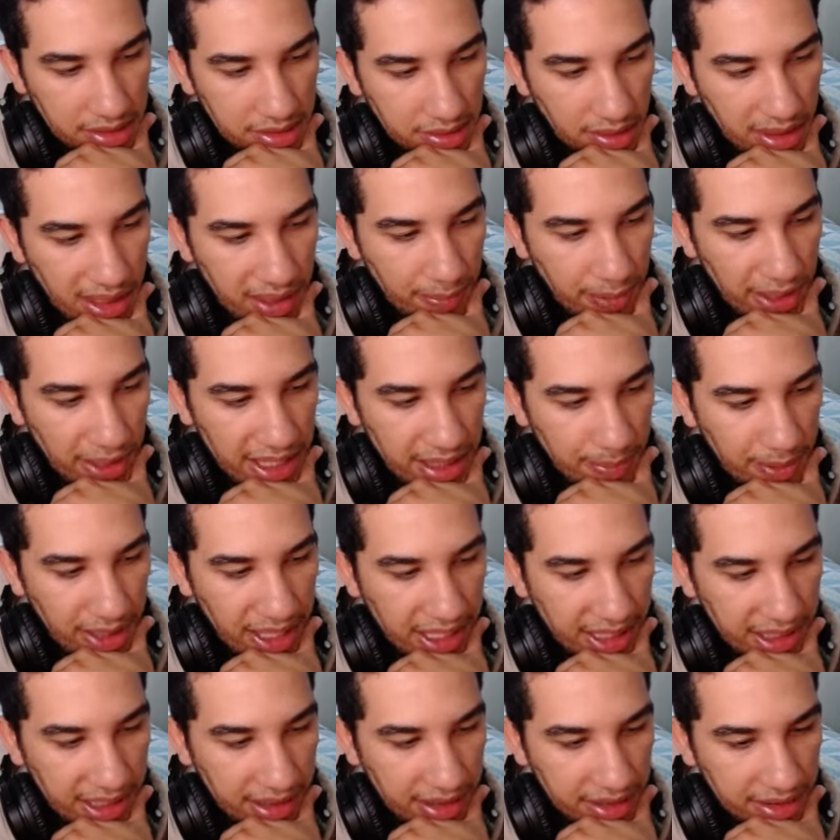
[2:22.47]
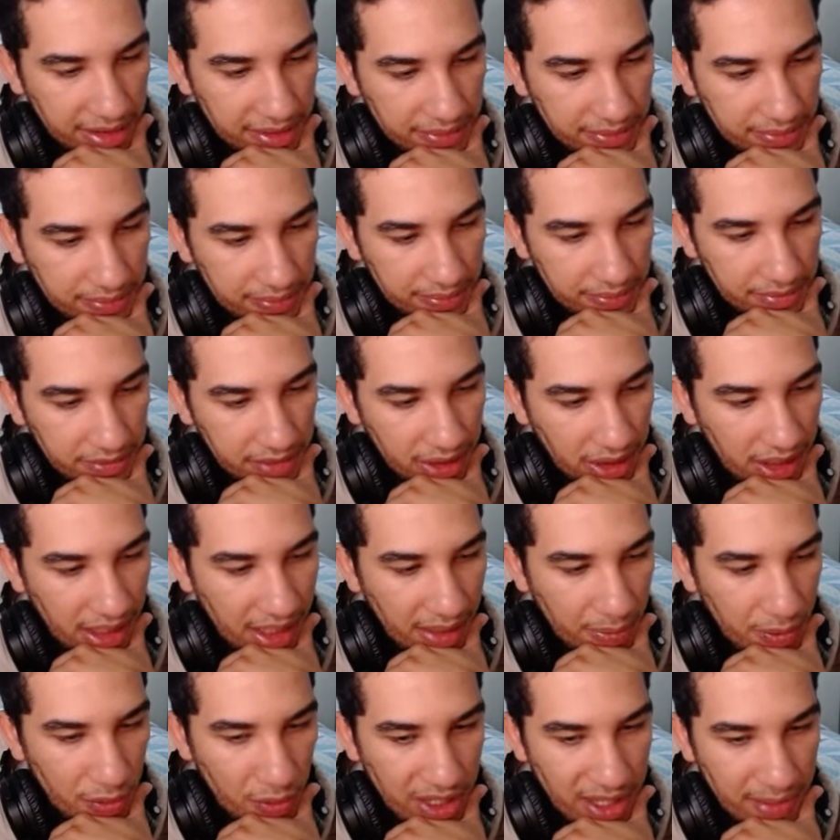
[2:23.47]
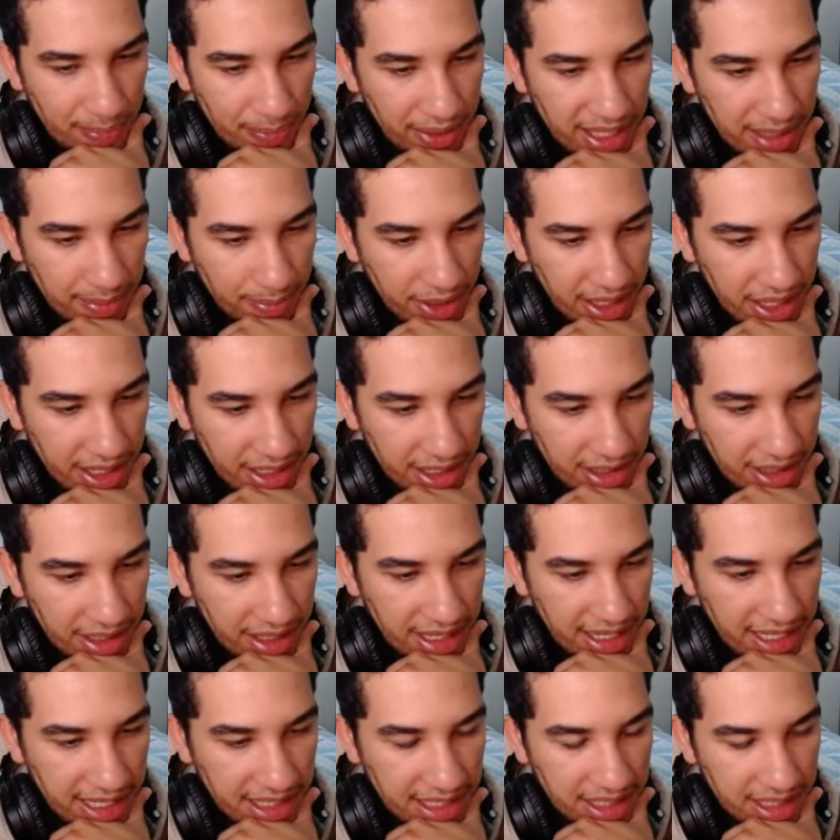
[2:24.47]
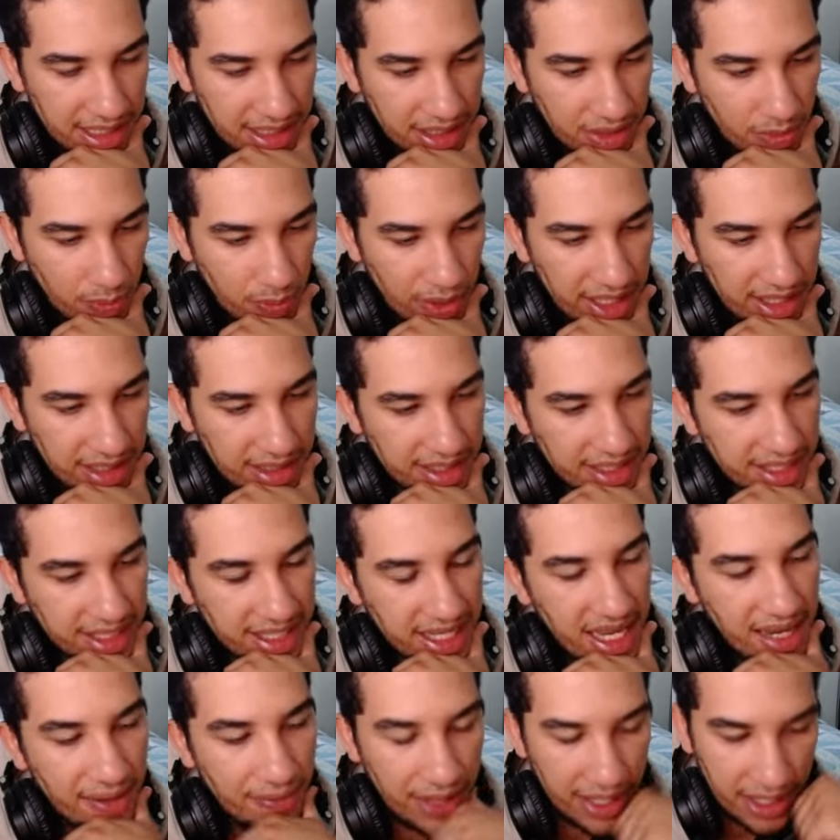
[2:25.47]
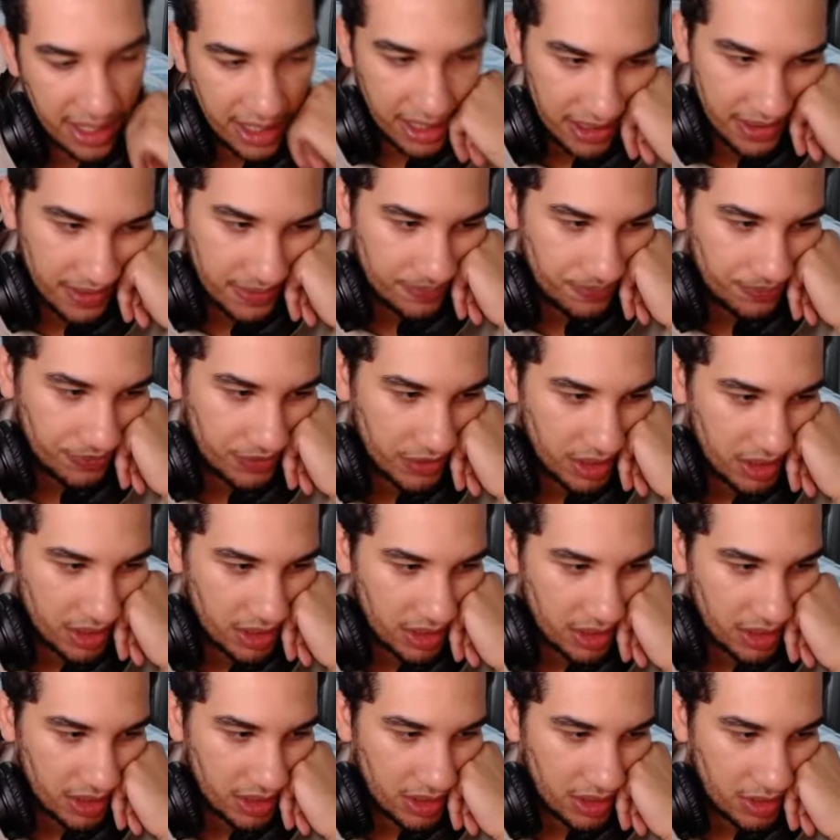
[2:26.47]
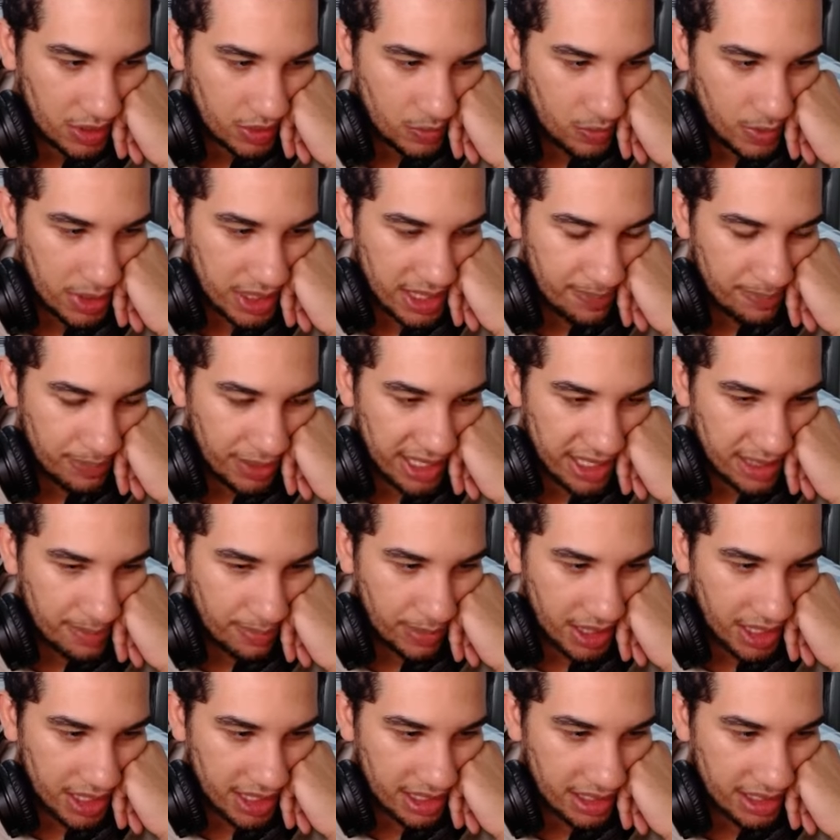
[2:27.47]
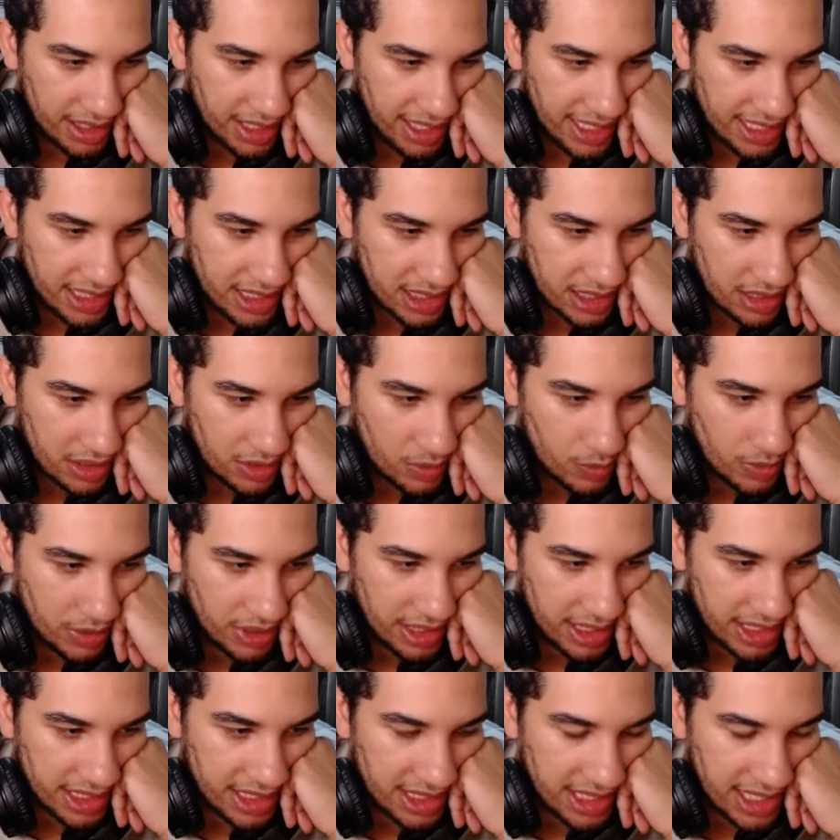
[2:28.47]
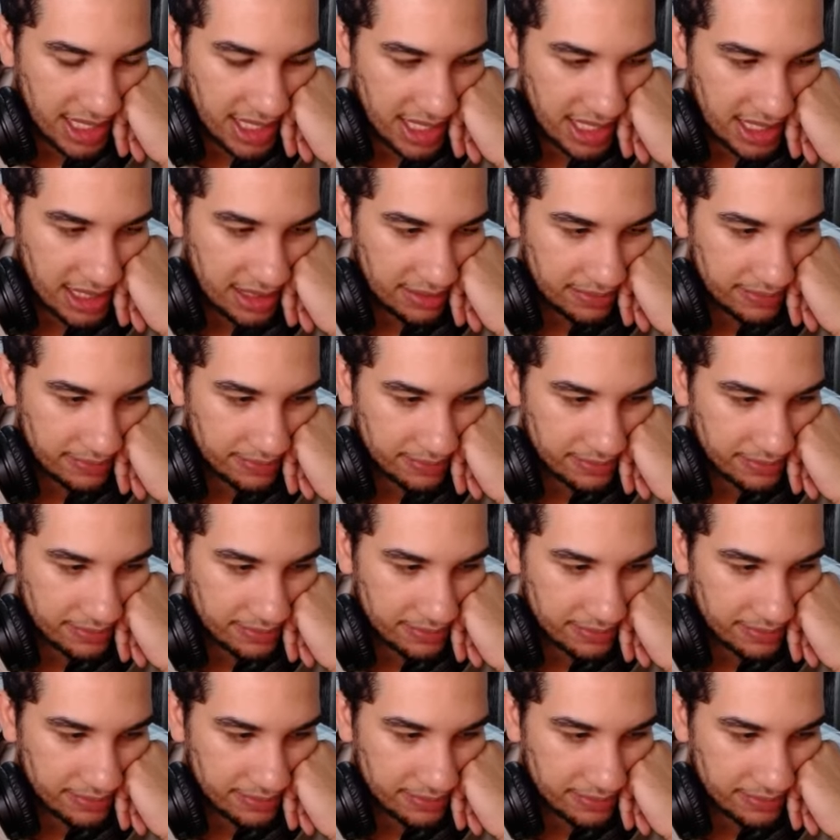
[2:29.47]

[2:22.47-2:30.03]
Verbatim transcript: I can play the blocker. But we can play the blocker next turn. We're at 7. We can play the blocker next turn with this guy.